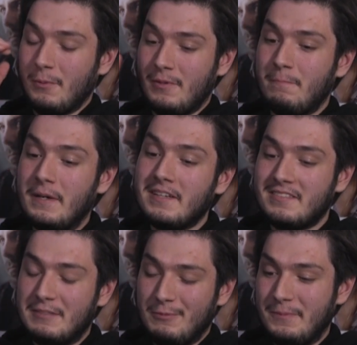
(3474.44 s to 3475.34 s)
probably the
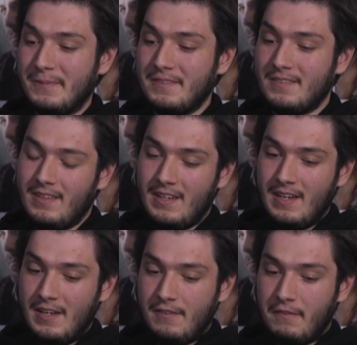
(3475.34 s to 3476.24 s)
biggest disappointment
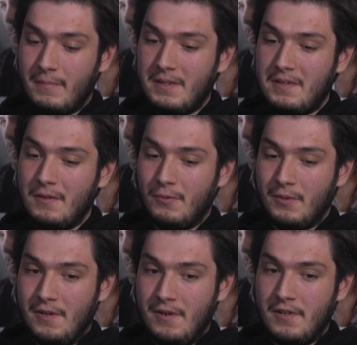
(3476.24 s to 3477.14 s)
for me
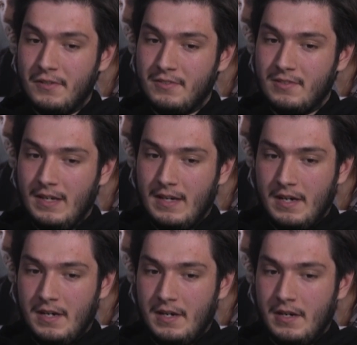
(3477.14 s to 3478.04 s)
was
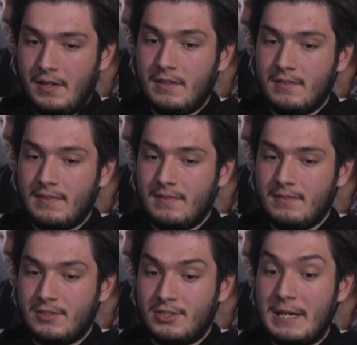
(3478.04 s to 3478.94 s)

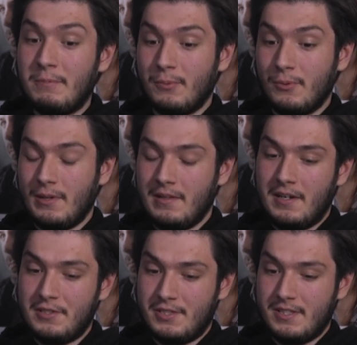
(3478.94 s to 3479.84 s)
Shape of Water
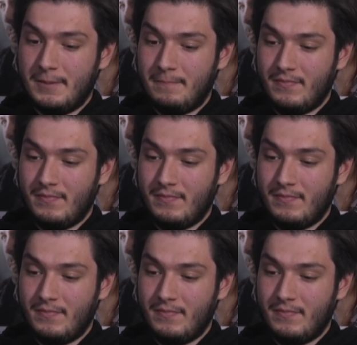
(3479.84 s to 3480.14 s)
last year,